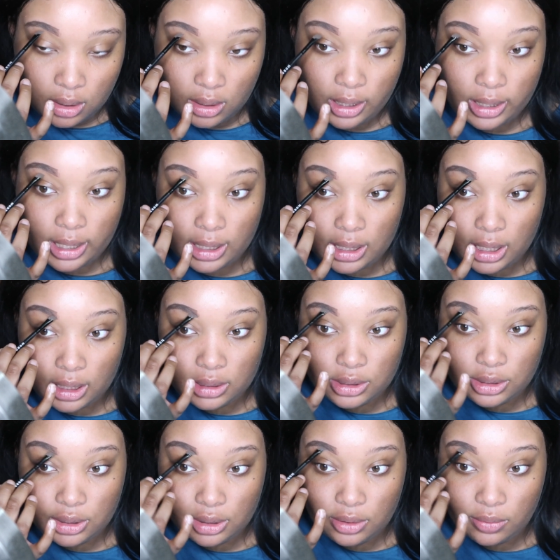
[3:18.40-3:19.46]
Like I
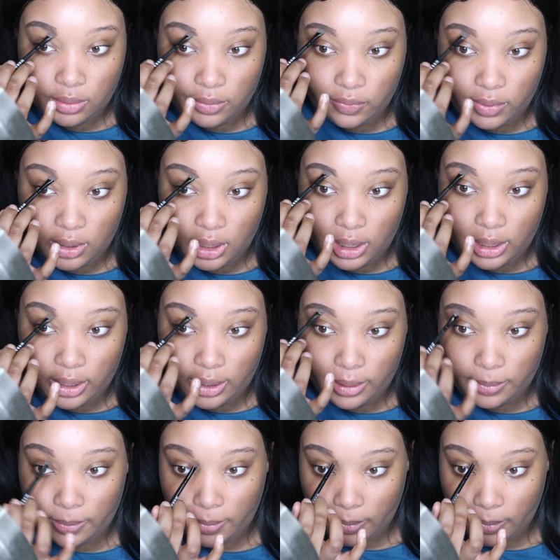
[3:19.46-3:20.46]
genuinely feel like